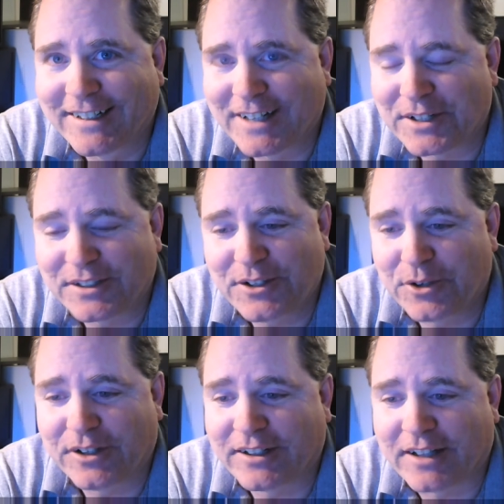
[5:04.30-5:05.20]
And you
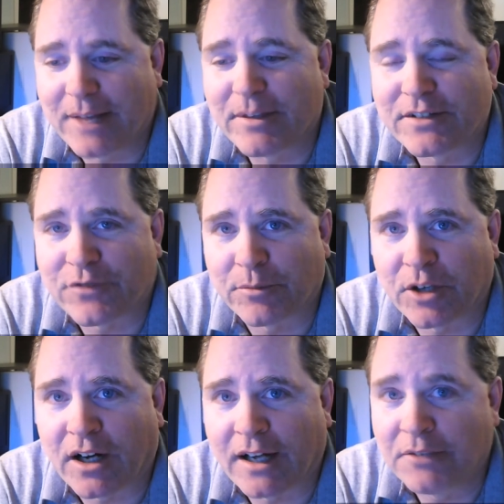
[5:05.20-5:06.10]
can claim it from
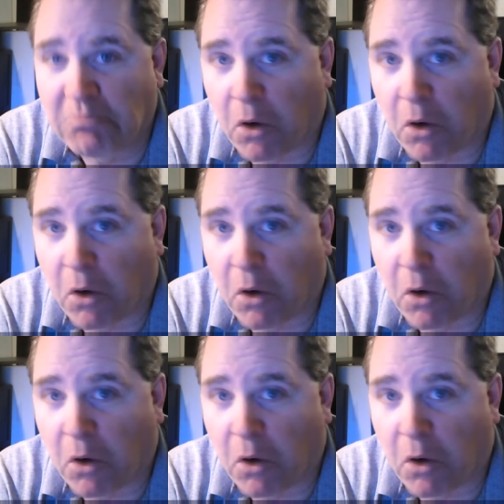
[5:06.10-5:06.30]
God,